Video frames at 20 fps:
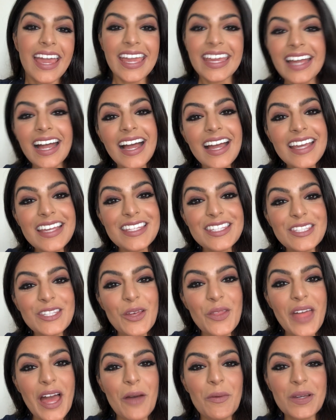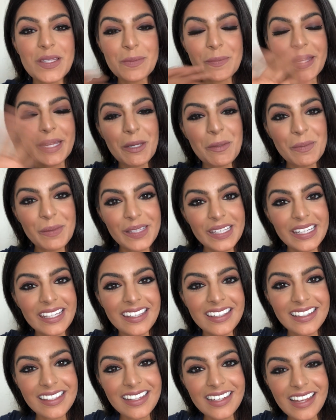Hey guys, so that was my
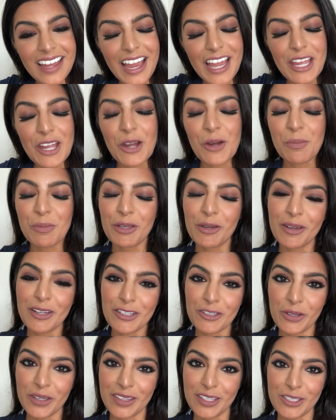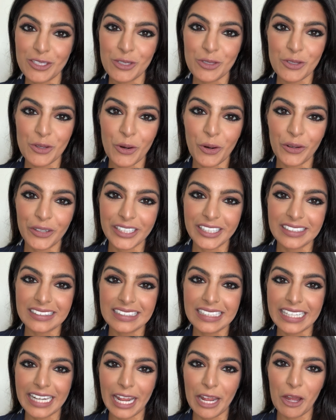completed look. I hope you enjoyed the tutorial,
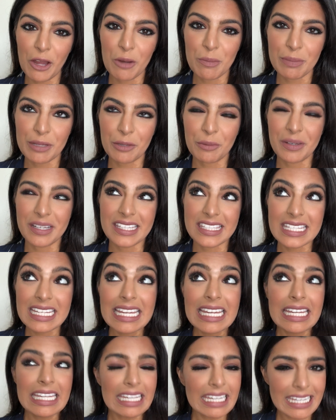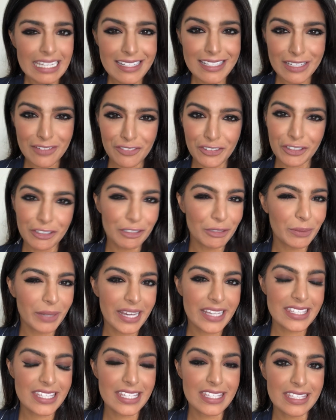and I hope it was easy for you
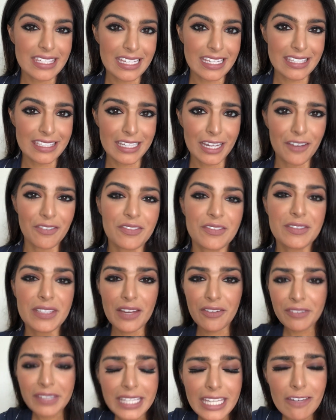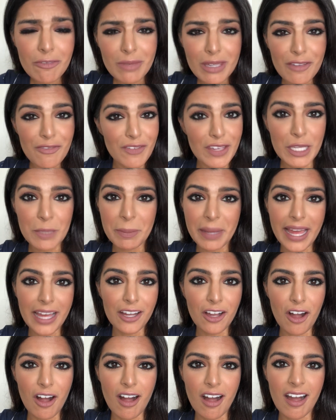guys to see stuff. Definitely give me
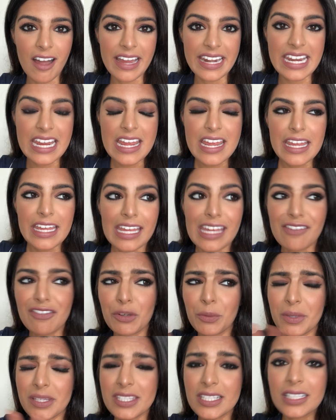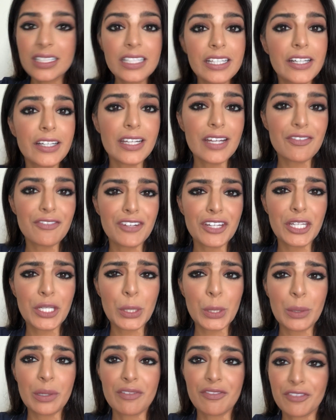feedback on if it was clear enough for
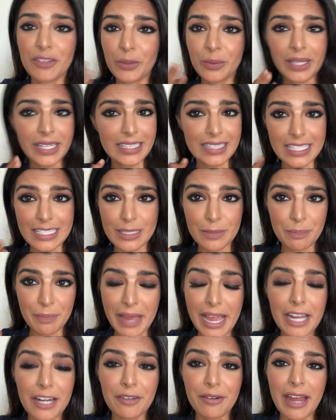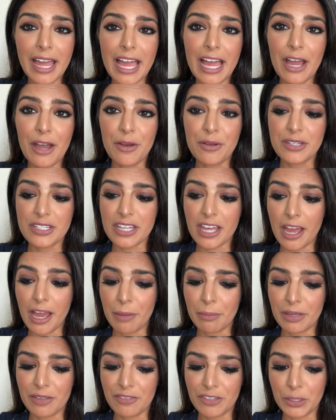you, if you like this background,
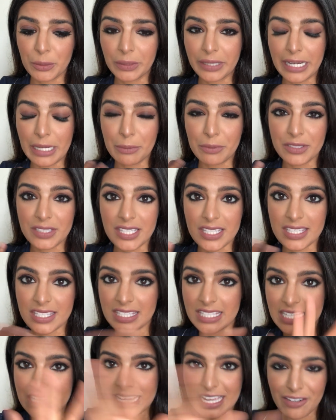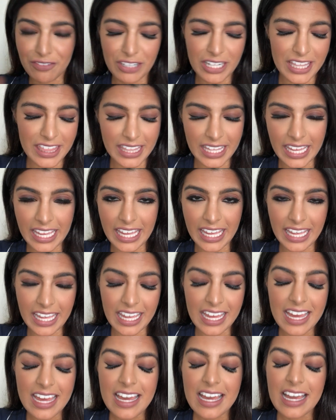if you were able to see everything.